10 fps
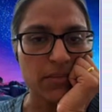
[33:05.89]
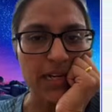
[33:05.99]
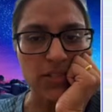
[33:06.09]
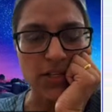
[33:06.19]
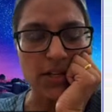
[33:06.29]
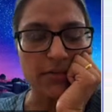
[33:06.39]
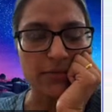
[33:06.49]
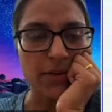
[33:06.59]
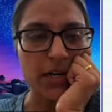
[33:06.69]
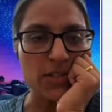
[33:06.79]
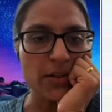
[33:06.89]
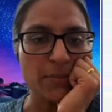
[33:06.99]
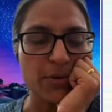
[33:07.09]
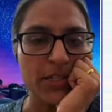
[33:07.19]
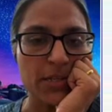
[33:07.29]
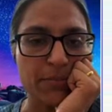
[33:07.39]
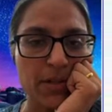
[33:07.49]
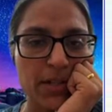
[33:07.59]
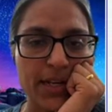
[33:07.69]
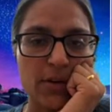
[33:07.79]
actually works on the
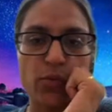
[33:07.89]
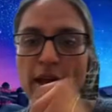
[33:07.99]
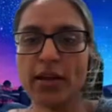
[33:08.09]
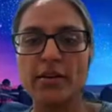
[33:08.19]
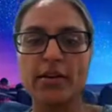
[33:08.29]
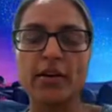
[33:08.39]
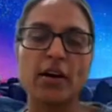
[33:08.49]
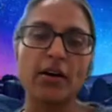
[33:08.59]
principle that when